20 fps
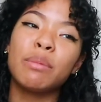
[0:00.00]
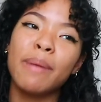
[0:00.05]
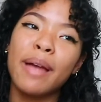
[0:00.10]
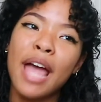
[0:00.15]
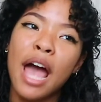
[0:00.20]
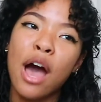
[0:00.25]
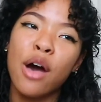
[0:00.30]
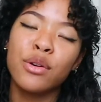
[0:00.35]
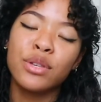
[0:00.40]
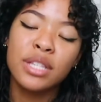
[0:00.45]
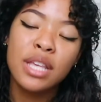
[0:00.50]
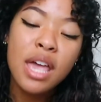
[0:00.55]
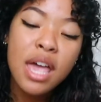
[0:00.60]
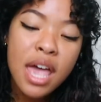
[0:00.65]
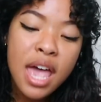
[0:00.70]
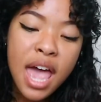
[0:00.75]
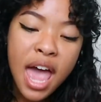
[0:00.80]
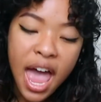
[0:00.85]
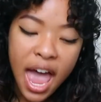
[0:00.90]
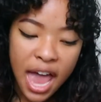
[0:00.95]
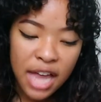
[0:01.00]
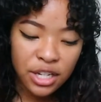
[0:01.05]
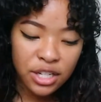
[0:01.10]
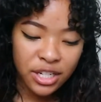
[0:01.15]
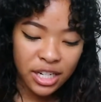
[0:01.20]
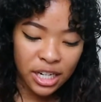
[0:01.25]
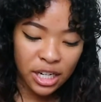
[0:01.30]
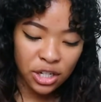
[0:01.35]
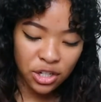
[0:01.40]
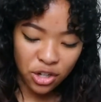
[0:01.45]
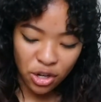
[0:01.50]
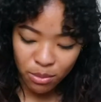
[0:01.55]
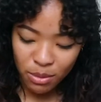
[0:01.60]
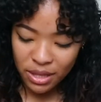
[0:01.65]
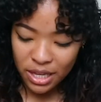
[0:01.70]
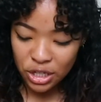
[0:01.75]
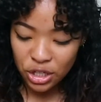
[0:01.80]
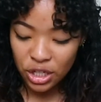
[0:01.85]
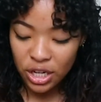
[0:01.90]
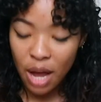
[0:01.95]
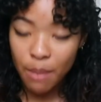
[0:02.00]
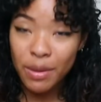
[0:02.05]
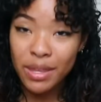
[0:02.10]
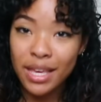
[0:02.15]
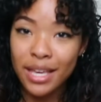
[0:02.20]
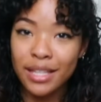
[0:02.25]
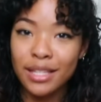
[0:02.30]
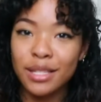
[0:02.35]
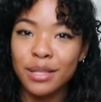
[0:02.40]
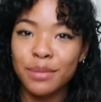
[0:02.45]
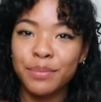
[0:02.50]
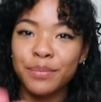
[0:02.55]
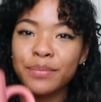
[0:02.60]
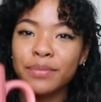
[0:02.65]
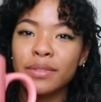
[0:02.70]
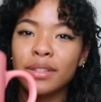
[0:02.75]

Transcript: my house, and she showed me that she got me this,